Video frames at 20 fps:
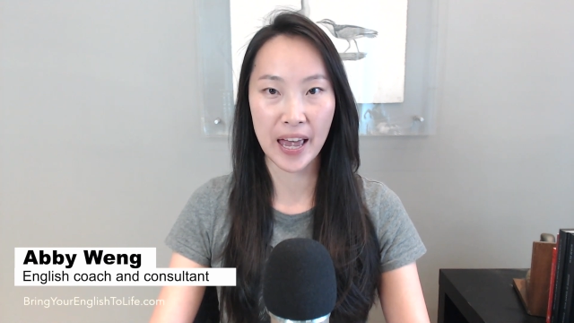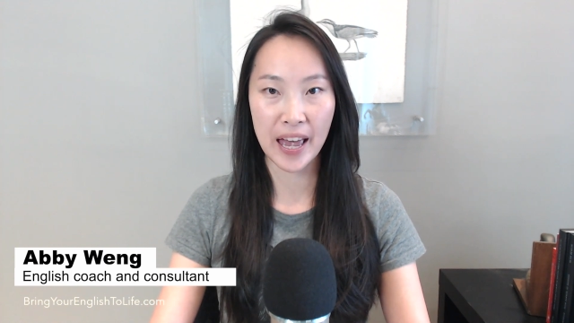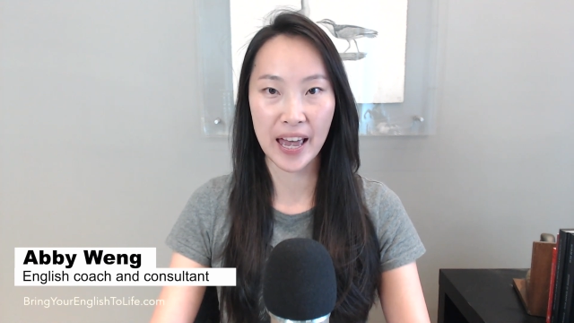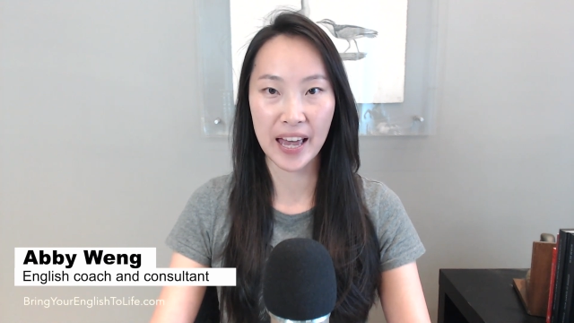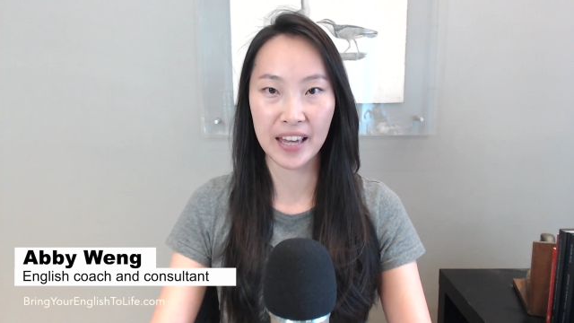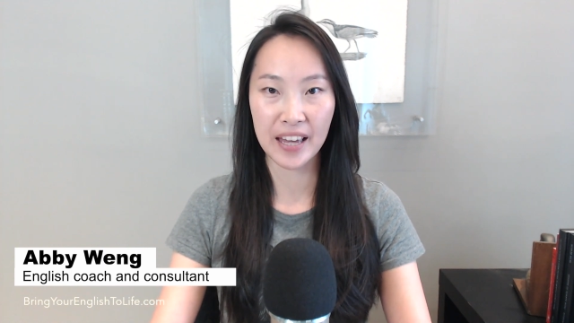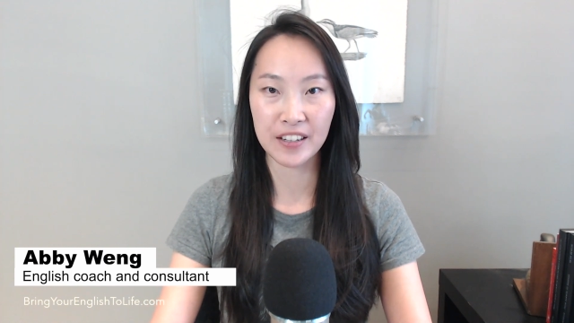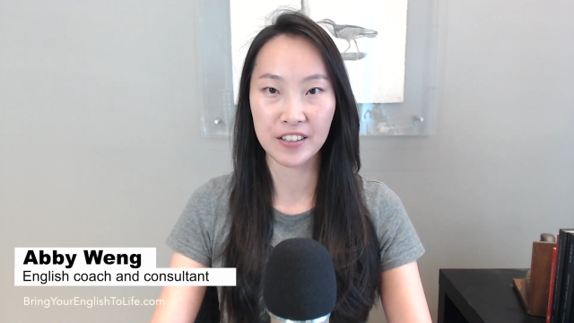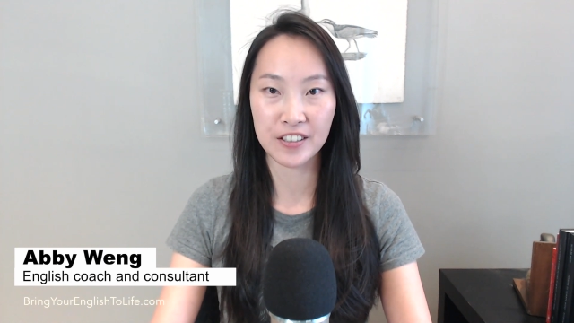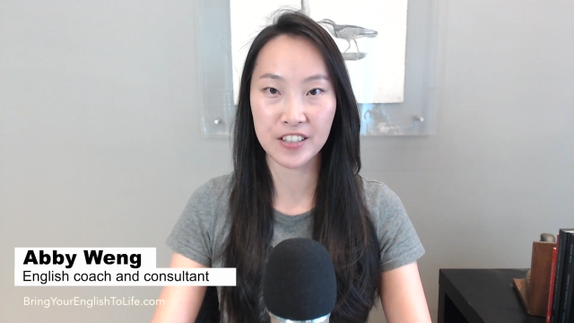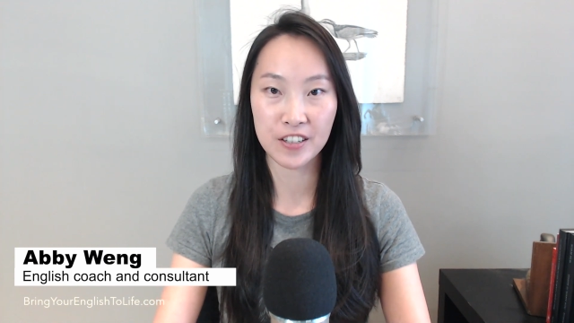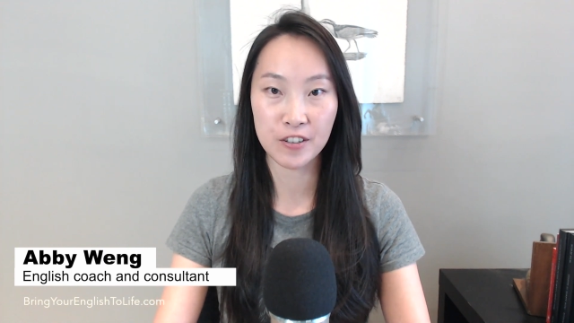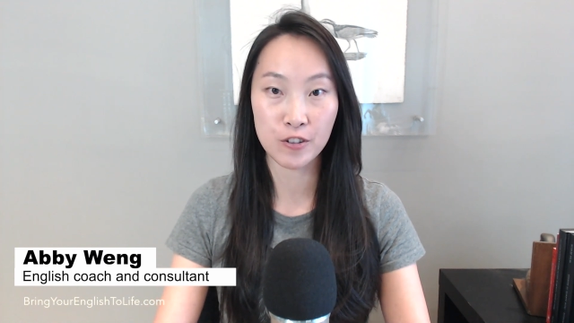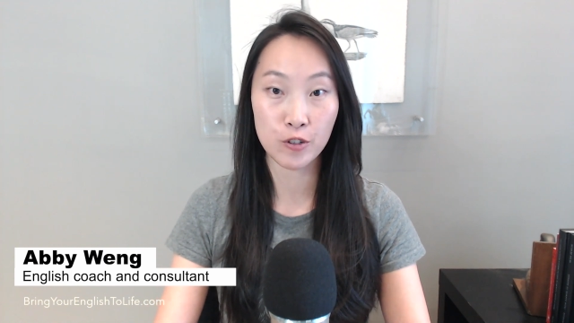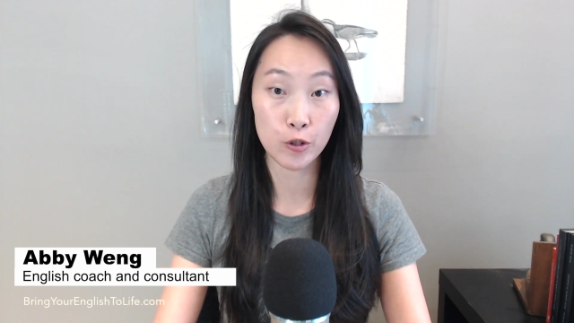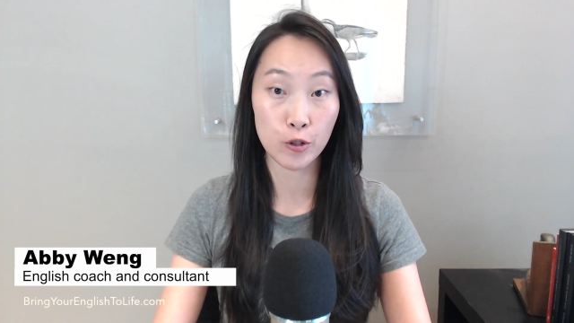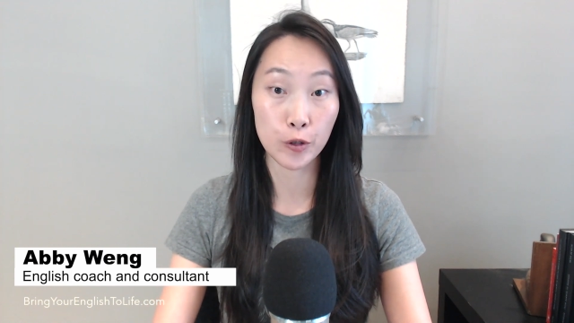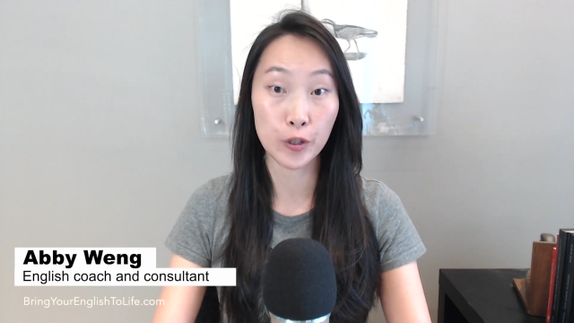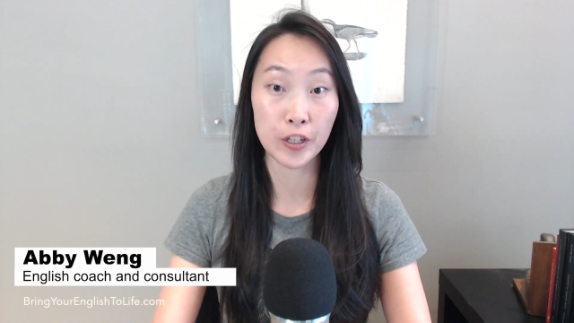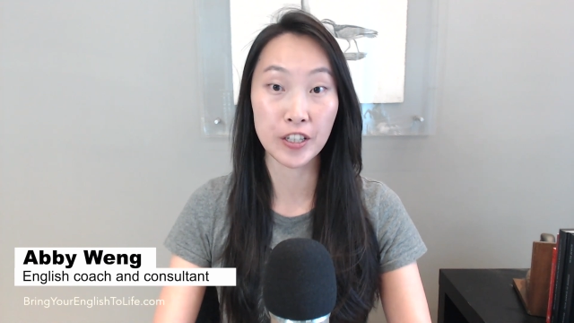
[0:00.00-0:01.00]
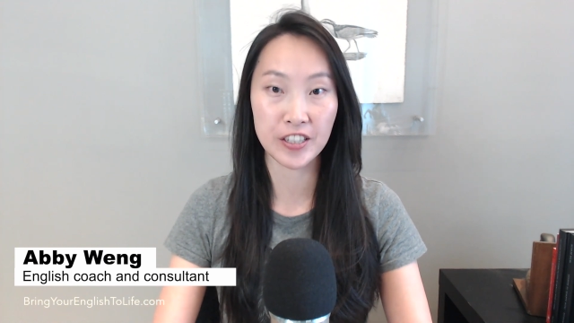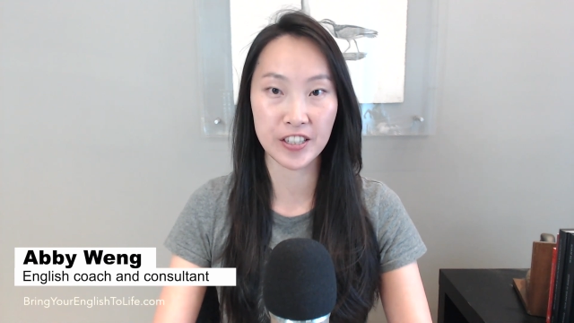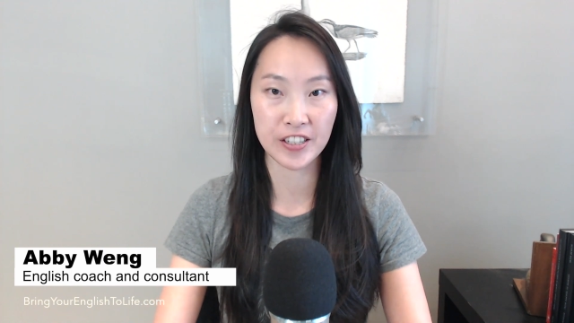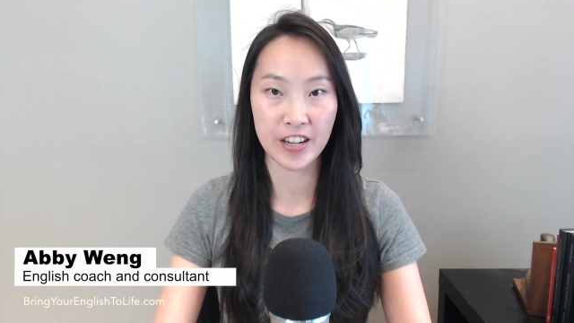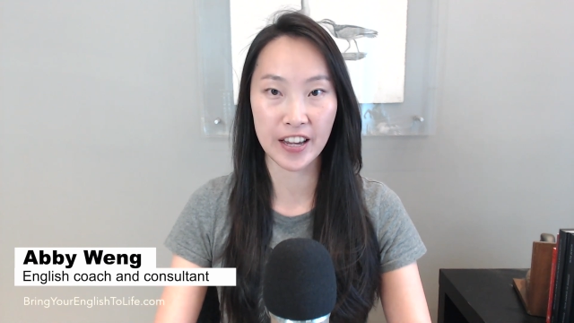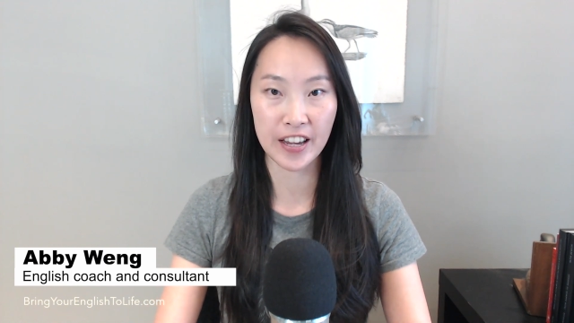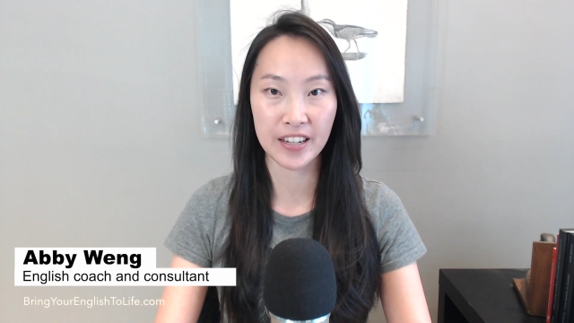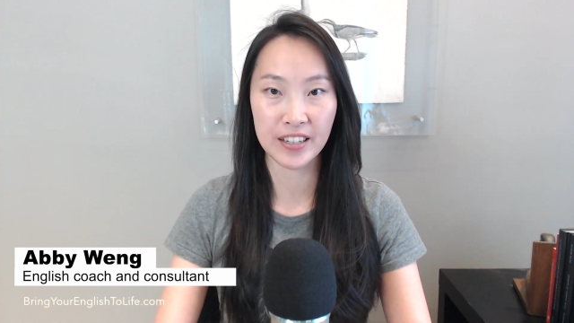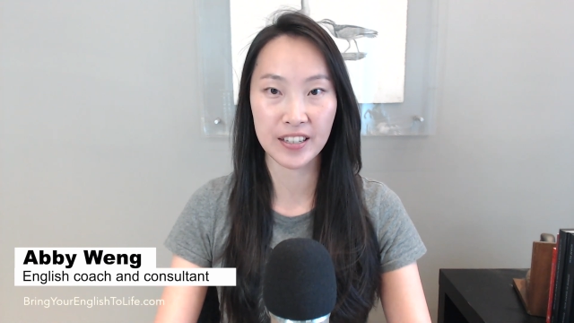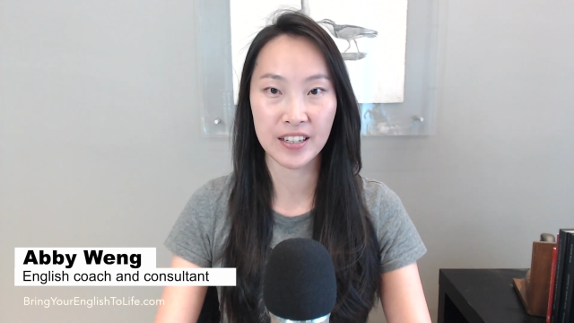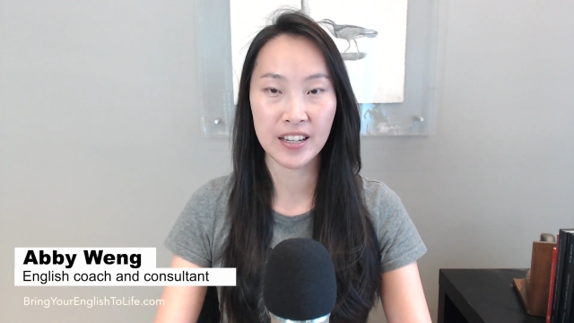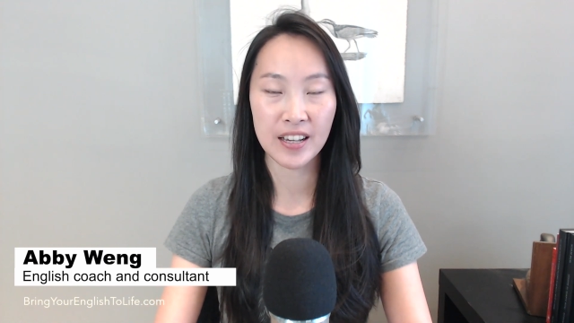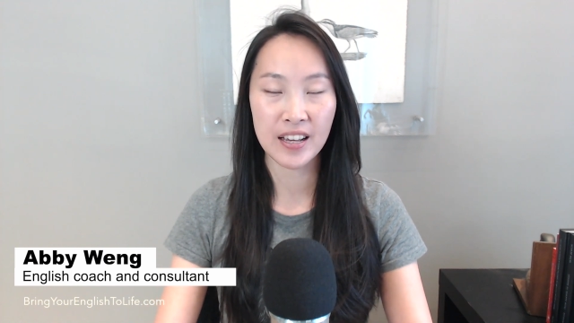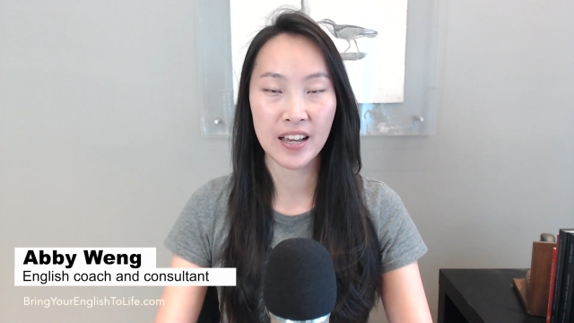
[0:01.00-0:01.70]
and to this day,